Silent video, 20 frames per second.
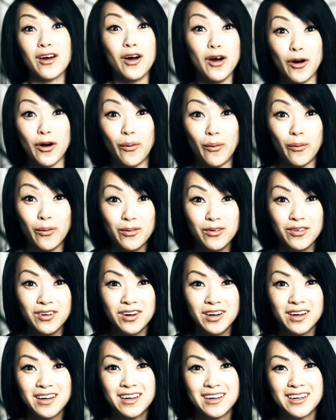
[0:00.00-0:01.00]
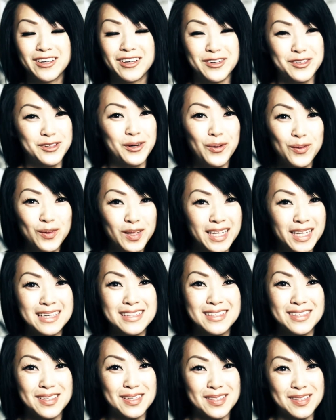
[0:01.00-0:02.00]
oh, you're totally
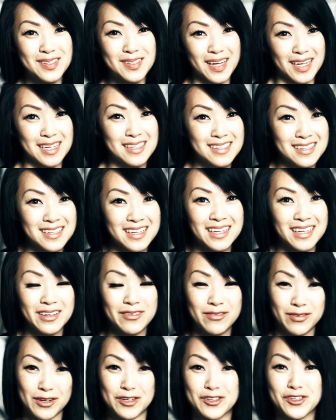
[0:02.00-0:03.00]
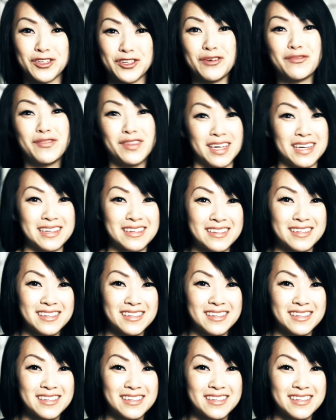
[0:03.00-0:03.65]
into the sexy version of this